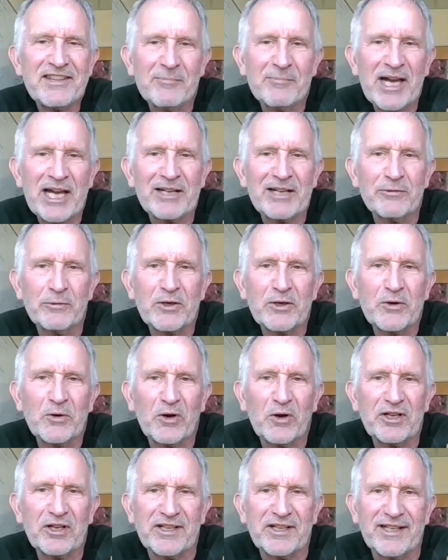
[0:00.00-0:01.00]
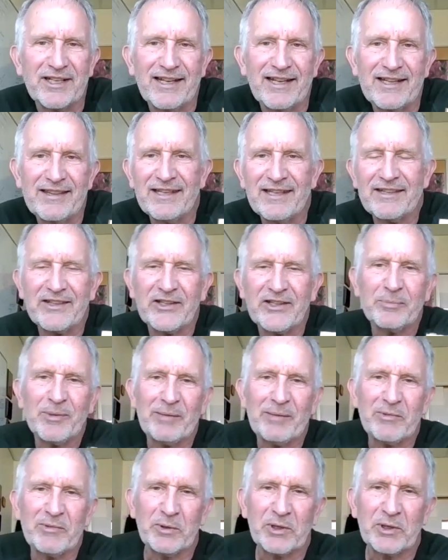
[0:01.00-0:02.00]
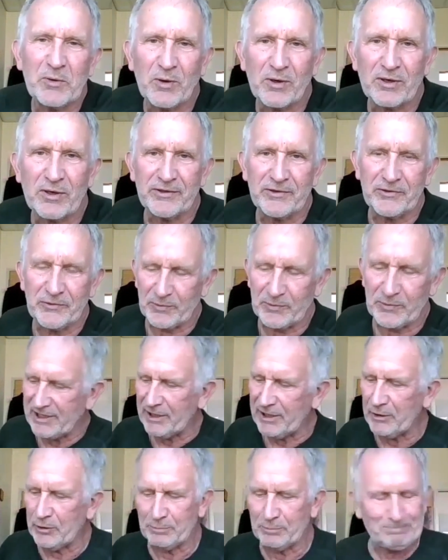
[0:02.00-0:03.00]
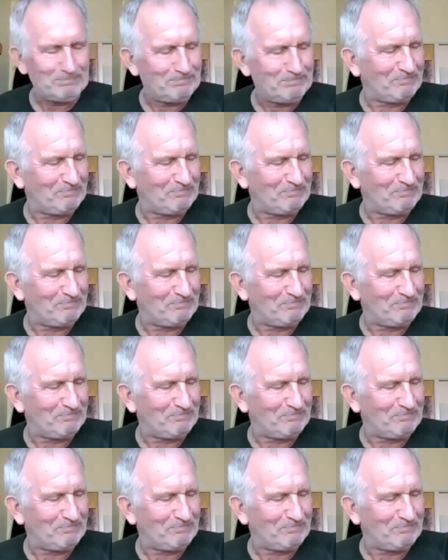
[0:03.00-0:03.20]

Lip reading: they might have recorded it. I think this might be recorded as well, I hope.